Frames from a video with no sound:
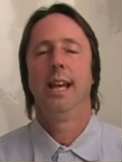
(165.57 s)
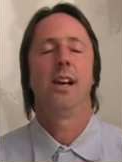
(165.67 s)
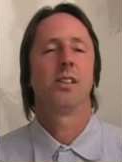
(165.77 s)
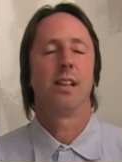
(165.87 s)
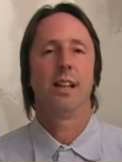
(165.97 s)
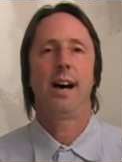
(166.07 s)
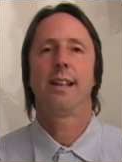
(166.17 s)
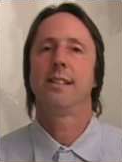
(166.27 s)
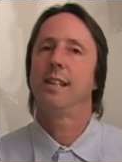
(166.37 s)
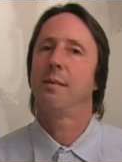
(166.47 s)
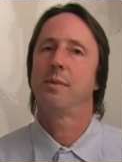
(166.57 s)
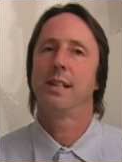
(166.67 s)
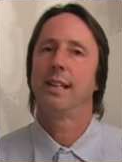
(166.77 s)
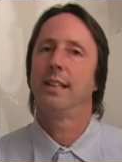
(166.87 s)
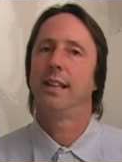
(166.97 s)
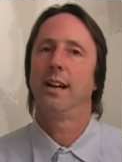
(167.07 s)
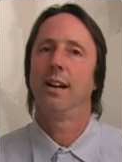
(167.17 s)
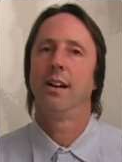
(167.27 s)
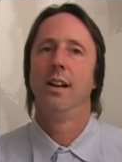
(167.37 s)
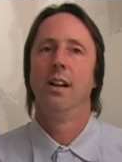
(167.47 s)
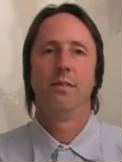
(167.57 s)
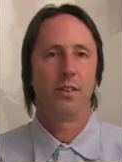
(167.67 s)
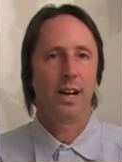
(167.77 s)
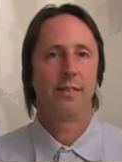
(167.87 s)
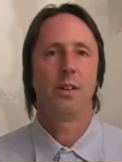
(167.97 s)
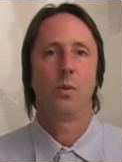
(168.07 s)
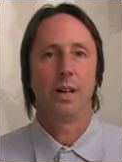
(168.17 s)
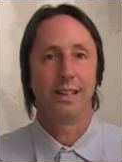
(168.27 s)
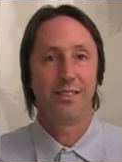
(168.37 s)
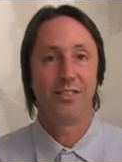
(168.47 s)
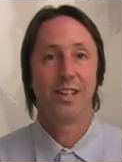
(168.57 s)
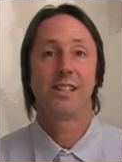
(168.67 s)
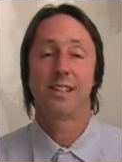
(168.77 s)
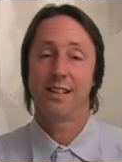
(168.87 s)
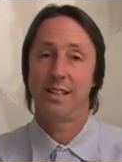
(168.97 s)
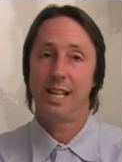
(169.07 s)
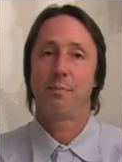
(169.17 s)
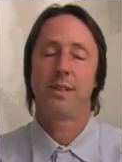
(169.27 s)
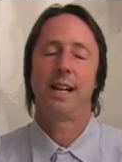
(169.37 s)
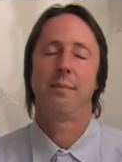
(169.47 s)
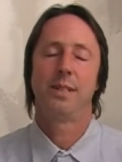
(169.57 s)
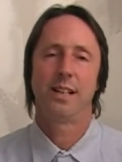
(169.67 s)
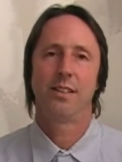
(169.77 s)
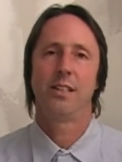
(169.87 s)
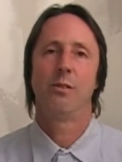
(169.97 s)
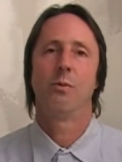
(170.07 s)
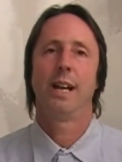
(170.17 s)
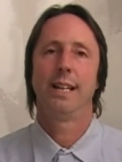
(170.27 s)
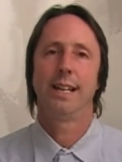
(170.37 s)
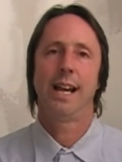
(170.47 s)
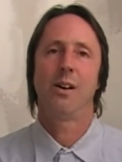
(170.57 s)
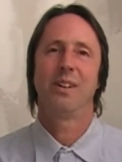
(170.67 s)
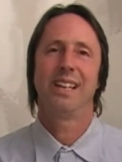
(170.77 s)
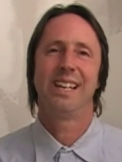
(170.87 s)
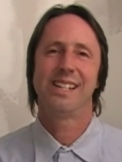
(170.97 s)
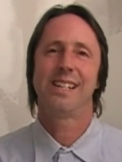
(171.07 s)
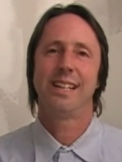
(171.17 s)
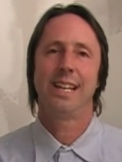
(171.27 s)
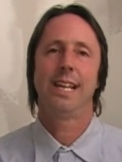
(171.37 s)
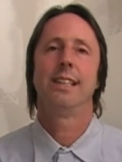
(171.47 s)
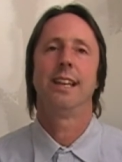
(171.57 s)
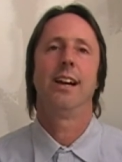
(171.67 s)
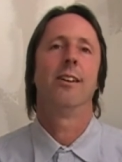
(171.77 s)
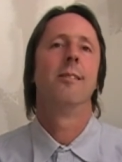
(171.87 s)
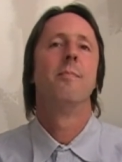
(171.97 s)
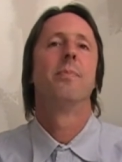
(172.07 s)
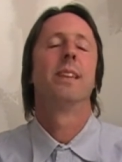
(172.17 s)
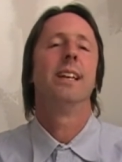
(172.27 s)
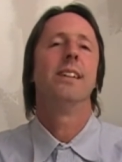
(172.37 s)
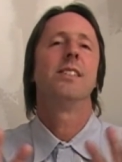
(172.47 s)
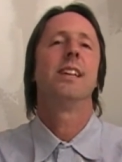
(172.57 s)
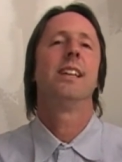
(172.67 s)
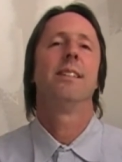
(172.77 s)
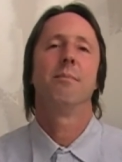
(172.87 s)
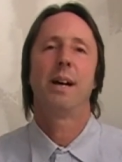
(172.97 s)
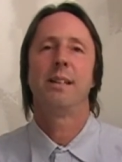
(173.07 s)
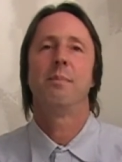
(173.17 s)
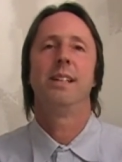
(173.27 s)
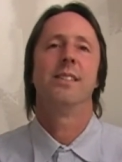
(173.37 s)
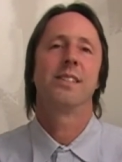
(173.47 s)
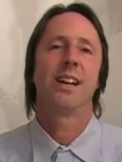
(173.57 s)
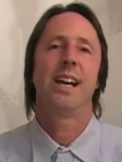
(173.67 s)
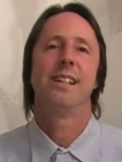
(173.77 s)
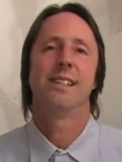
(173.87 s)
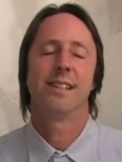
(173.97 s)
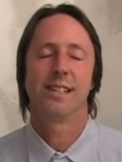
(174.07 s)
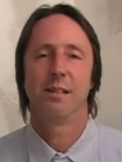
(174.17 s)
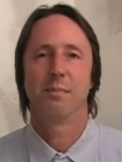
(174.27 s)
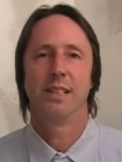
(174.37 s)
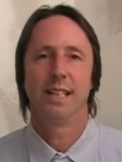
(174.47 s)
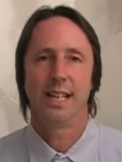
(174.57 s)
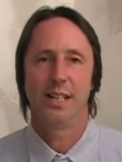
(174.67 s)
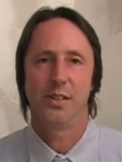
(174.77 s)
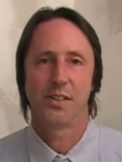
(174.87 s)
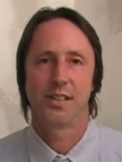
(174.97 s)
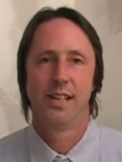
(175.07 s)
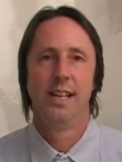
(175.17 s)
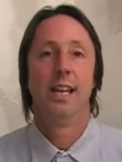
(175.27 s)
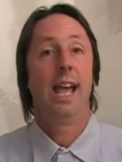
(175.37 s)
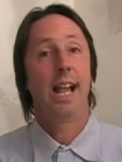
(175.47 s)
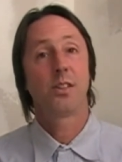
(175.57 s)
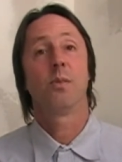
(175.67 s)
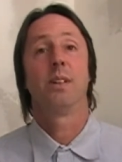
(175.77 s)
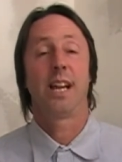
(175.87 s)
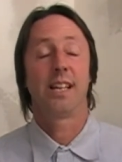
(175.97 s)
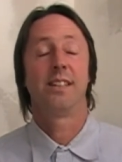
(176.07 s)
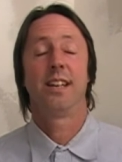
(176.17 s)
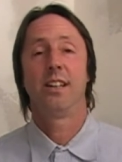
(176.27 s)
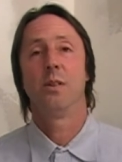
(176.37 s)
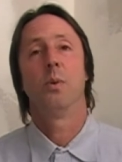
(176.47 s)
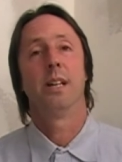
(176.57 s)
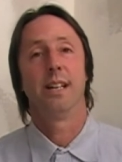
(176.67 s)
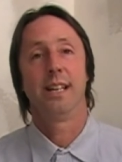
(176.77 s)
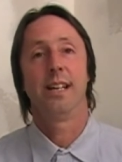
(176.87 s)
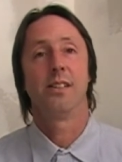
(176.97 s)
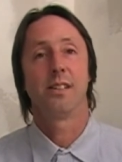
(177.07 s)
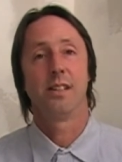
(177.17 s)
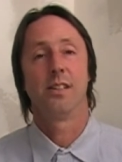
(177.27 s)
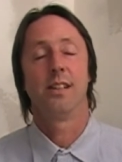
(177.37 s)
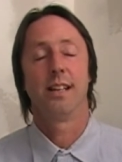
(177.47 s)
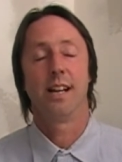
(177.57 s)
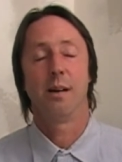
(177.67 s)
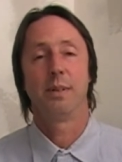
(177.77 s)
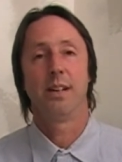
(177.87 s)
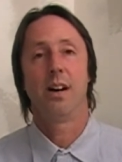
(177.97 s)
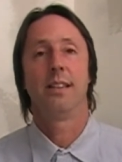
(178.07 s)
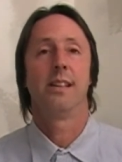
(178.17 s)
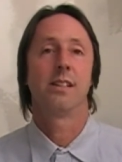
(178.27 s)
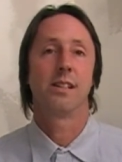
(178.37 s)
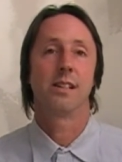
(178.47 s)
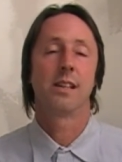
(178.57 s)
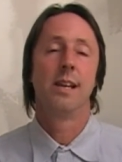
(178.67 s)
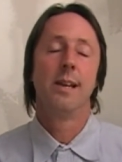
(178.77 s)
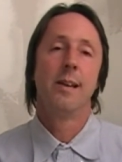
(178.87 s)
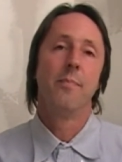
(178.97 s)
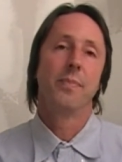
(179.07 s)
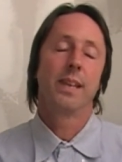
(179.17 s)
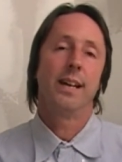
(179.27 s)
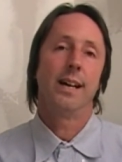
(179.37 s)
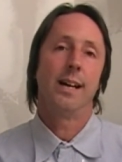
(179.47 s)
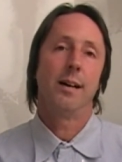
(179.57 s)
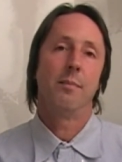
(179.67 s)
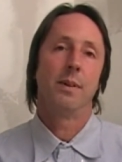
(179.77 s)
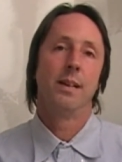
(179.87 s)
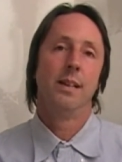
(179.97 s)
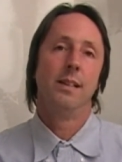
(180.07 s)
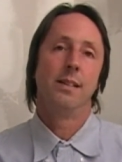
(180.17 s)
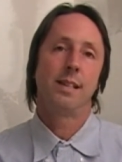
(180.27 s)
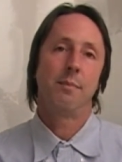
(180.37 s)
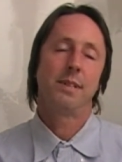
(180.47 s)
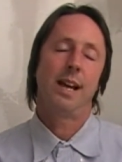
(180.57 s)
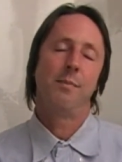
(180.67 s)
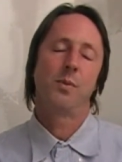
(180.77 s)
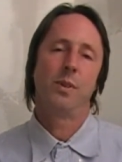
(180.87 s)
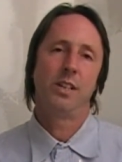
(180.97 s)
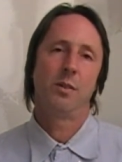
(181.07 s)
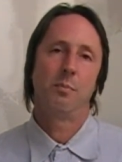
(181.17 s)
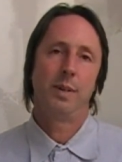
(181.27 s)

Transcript: It has a lot of tips in there for everyone. This tip that I'm telling you right now isn't in there. It's in might be disguised as something else Actually, I could tell you what it is, is they got me on this, is um, sometimes when you're